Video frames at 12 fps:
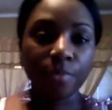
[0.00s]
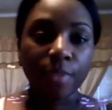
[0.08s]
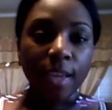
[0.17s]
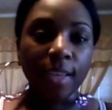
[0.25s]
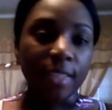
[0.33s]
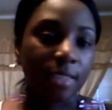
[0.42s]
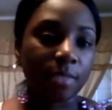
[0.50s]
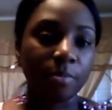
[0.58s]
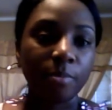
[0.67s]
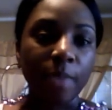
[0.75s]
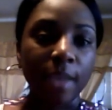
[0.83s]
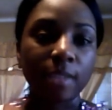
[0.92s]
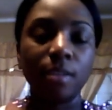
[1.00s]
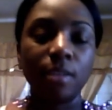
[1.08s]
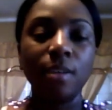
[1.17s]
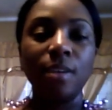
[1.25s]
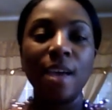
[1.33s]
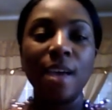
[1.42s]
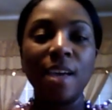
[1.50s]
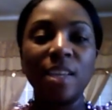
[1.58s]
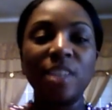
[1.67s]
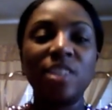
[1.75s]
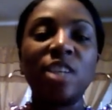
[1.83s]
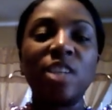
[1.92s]
yeah, he's back to,
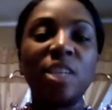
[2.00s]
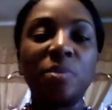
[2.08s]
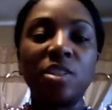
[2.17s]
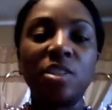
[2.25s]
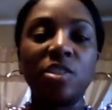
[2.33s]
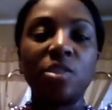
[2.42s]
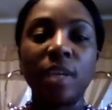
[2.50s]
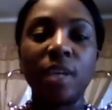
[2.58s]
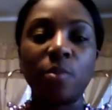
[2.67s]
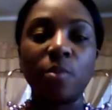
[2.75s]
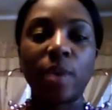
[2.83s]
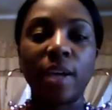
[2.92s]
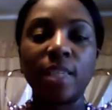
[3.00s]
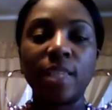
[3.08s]
he just changed position, so he can unwind.